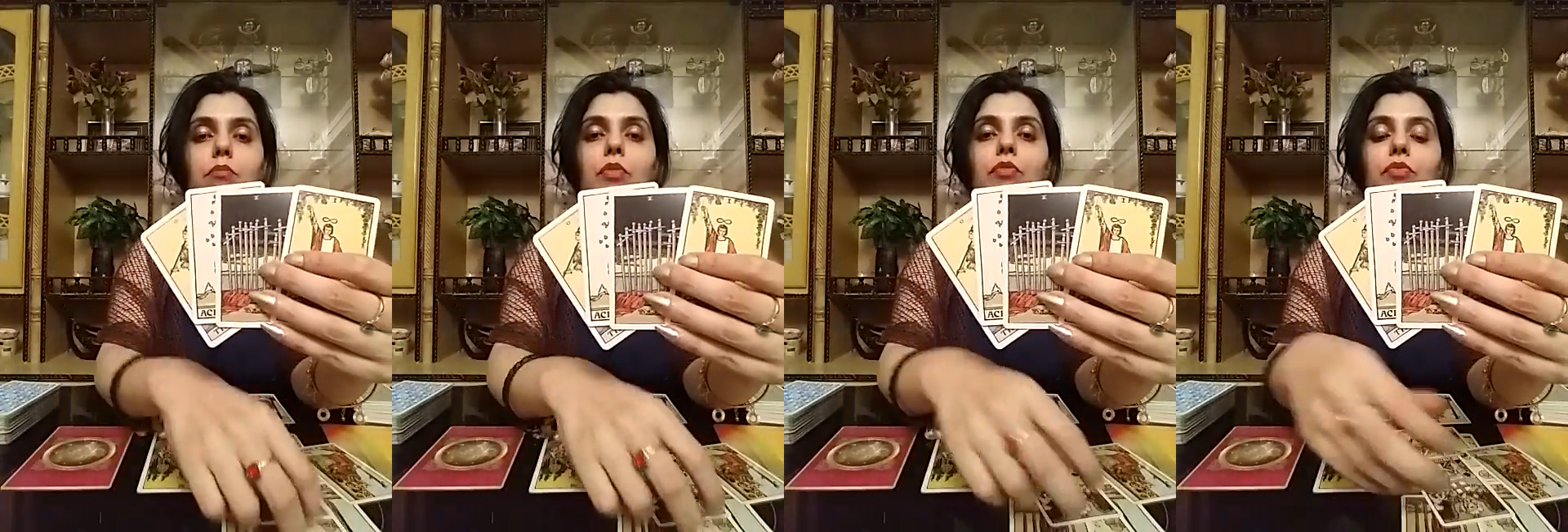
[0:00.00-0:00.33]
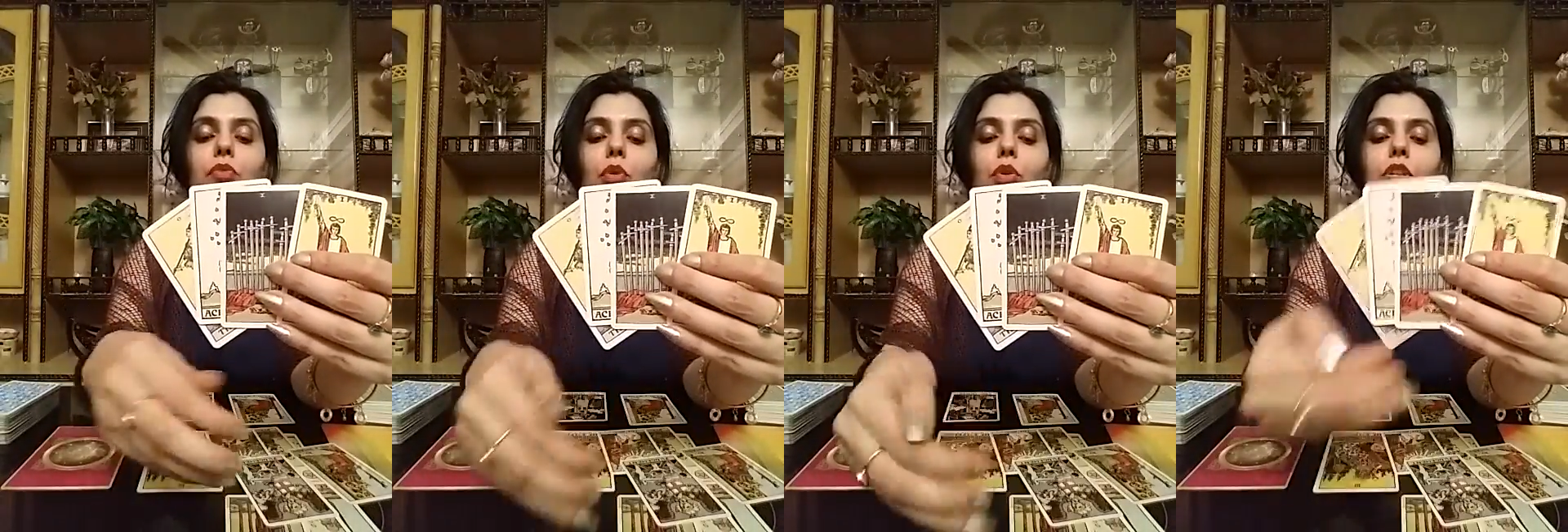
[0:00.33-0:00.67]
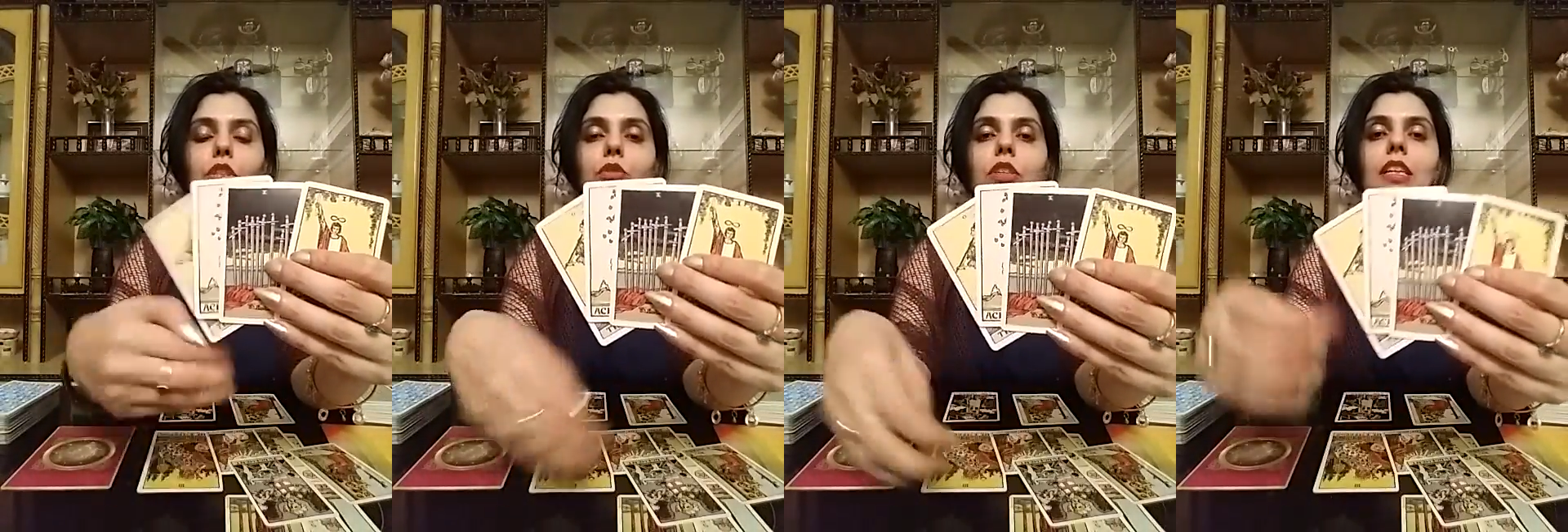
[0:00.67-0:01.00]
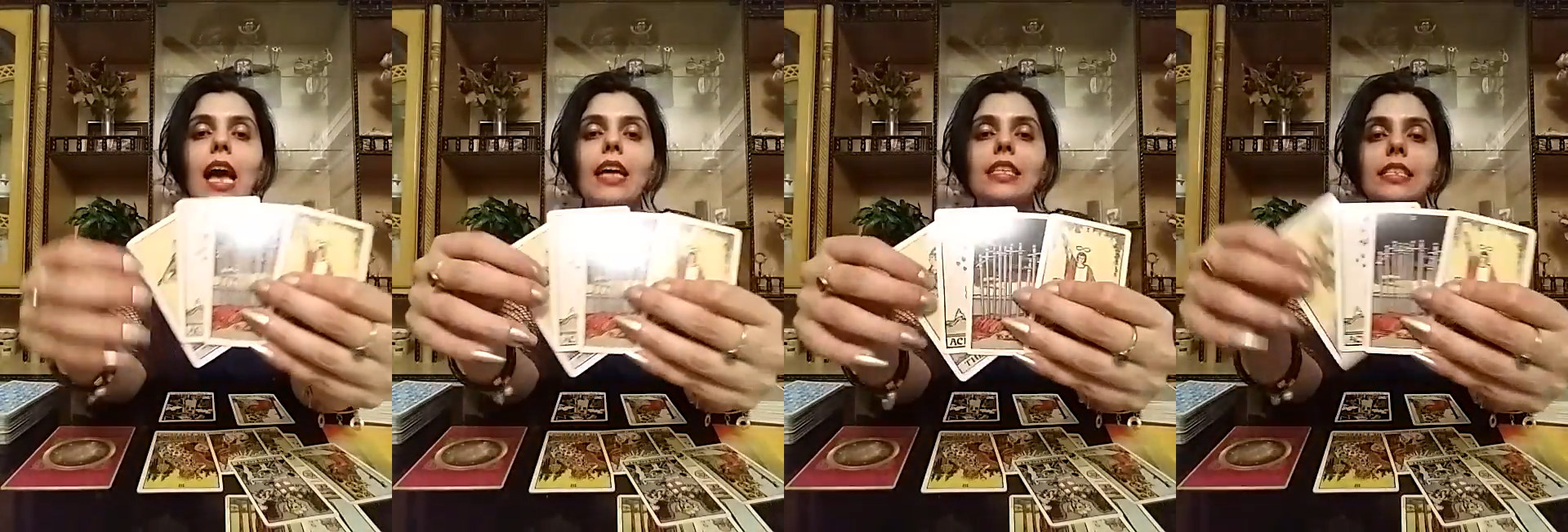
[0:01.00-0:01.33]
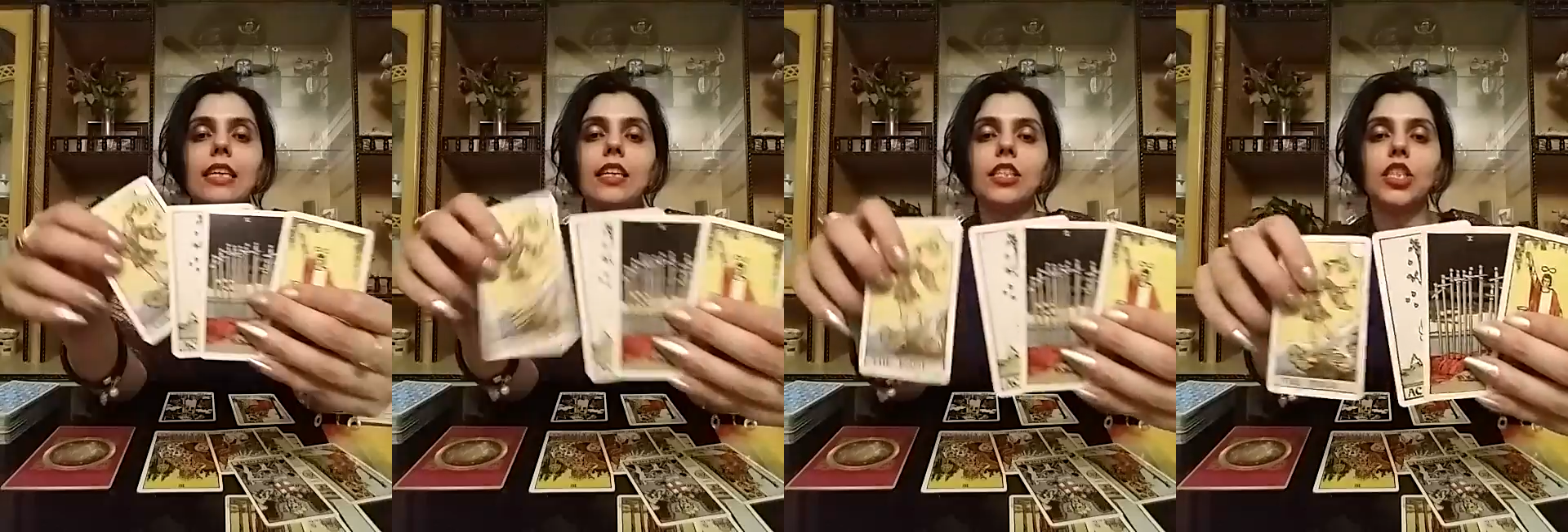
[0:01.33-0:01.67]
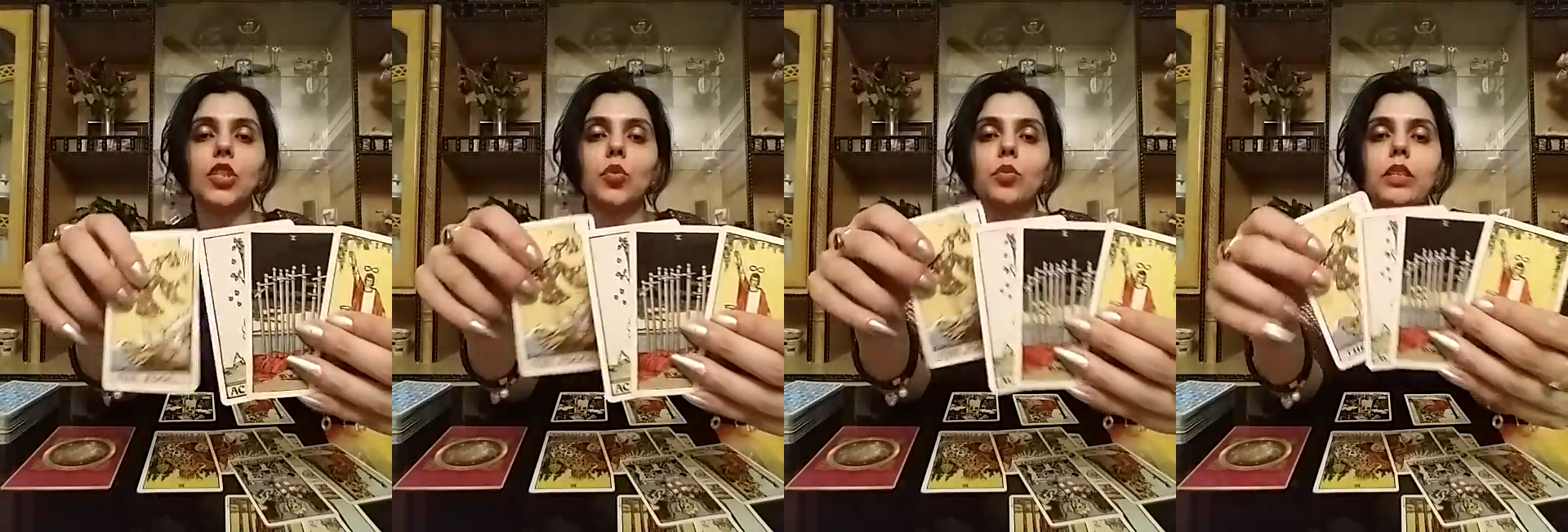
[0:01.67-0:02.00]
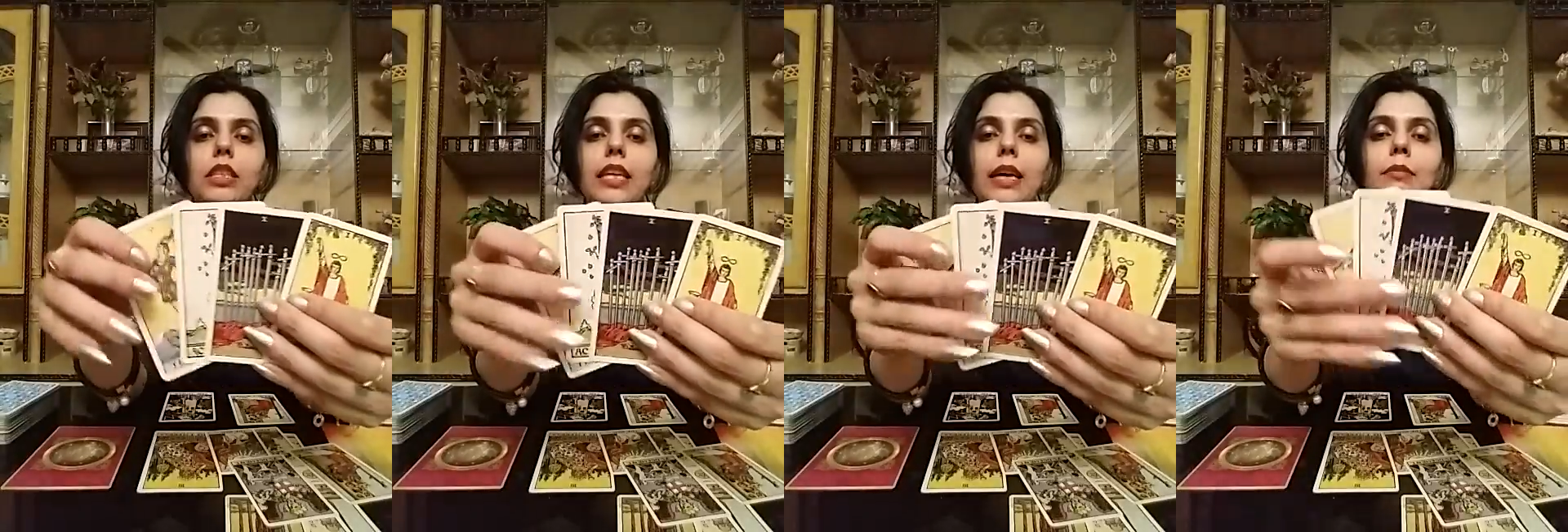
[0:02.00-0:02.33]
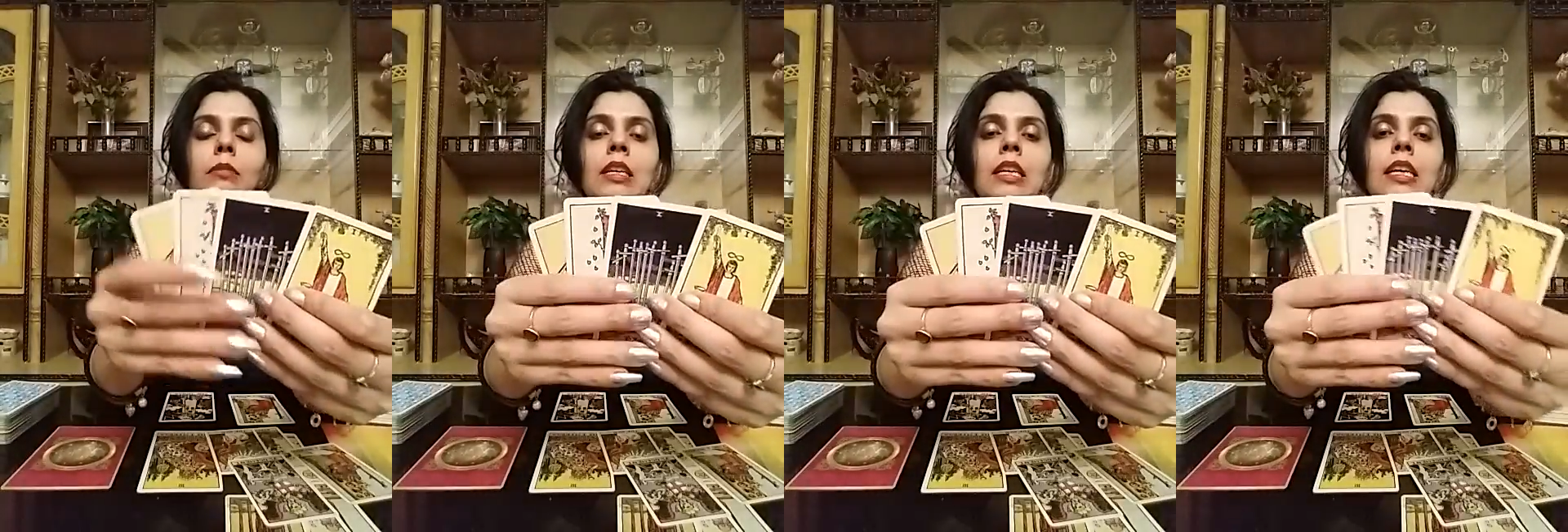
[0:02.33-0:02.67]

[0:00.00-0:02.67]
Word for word: before you could start anew with them.